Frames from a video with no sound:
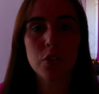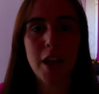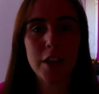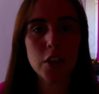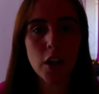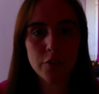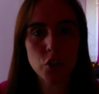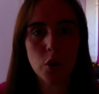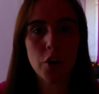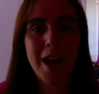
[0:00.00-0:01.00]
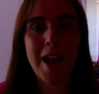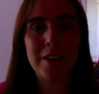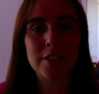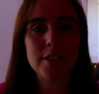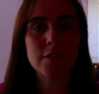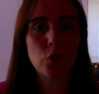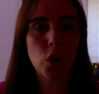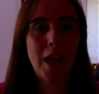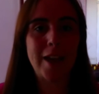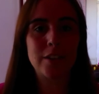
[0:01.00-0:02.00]
that. You can either do it on hands,
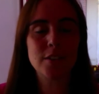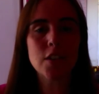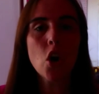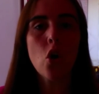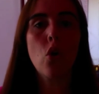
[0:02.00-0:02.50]
full hands,